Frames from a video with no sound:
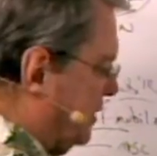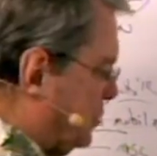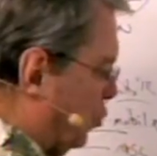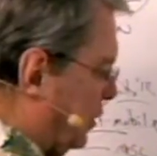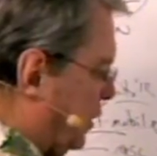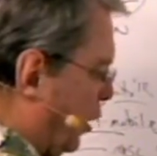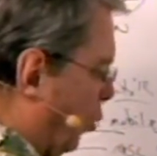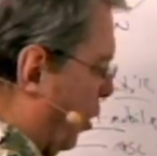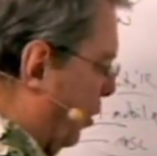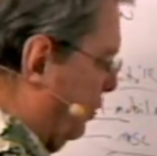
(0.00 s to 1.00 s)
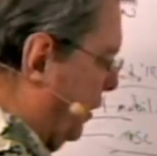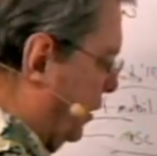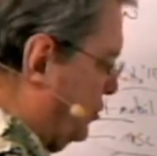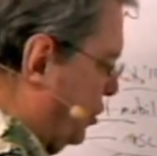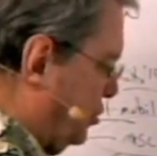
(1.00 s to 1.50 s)
it's what they were,
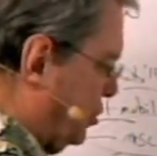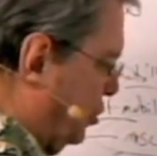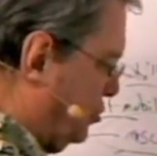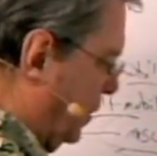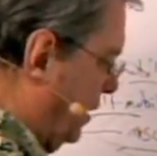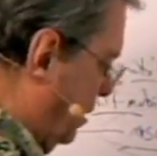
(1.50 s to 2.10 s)
little g, excuse me.